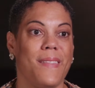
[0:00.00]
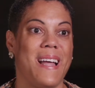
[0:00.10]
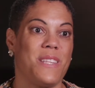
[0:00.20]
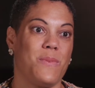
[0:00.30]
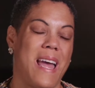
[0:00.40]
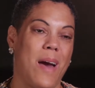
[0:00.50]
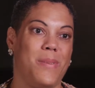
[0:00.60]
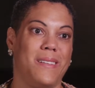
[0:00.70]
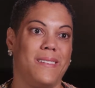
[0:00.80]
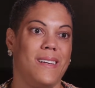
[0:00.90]
that's what
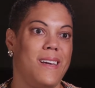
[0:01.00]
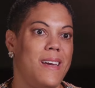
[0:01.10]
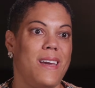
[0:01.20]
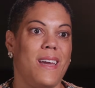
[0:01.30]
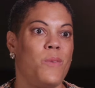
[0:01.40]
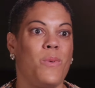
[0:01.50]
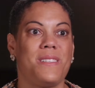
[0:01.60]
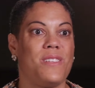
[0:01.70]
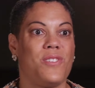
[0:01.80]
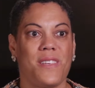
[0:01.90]
happened. It
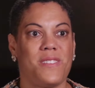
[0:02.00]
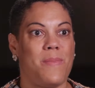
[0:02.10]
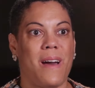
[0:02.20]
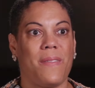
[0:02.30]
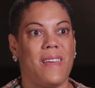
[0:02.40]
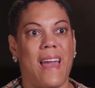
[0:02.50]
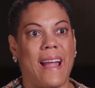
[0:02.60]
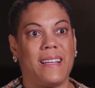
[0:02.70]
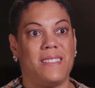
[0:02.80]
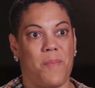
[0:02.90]
wasn't just about the
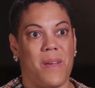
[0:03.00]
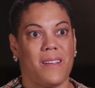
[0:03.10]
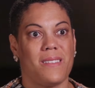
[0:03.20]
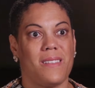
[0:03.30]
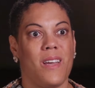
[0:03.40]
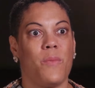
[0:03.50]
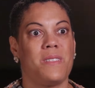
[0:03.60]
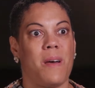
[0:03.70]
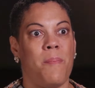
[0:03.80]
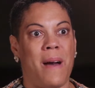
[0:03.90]
academics. It
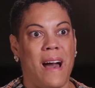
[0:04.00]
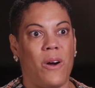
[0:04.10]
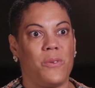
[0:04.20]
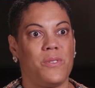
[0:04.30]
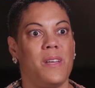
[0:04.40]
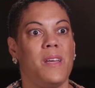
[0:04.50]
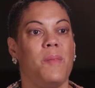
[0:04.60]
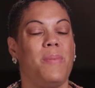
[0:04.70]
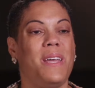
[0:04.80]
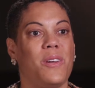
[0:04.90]
was about
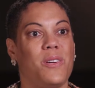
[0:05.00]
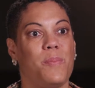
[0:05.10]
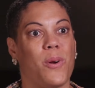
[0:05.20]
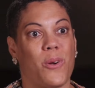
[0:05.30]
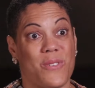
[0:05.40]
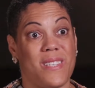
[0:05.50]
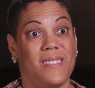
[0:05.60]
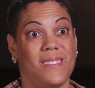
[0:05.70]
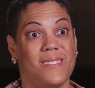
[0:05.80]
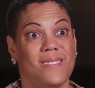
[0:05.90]
being a good
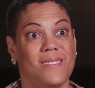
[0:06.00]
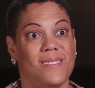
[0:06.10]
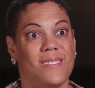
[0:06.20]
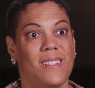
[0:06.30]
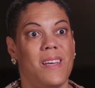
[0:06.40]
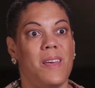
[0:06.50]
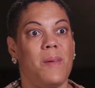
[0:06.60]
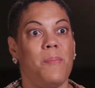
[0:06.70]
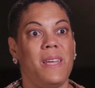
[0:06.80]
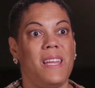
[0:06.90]
person,
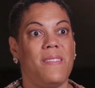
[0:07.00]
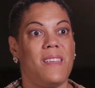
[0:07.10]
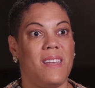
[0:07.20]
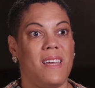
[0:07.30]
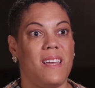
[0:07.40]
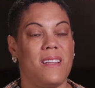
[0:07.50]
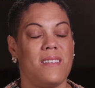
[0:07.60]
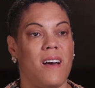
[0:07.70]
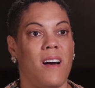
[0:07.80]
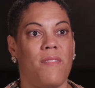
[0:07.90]
meeting the
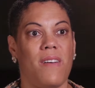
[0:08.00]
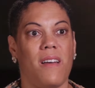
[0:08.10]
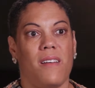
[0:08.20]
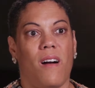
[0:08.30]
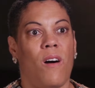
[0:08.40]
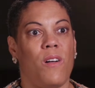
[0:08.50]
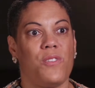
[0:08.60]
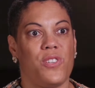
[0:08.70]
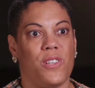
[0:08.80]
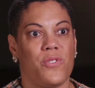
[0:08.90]
needs of all
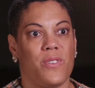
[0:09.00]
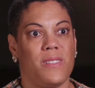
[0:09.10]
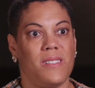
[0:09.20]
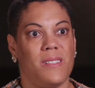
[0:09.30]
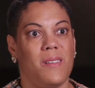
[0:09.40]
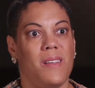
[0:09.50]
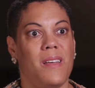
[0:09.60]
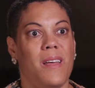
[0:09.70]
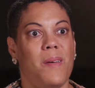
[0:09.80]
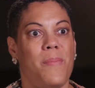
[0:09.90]
children
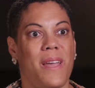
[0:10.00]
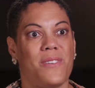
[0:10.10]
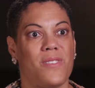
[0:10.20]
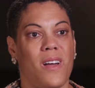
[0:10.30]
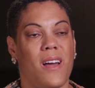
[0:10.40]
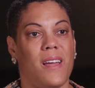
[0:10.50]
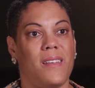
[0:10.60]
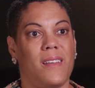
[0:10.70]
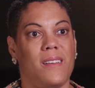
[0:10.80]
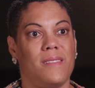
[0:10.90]
based
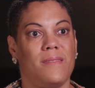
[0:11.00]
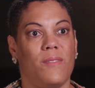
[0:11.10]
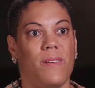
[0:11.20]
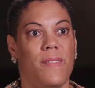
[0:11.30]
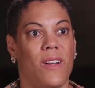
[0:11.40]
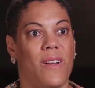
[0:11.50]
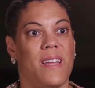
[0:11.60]
on their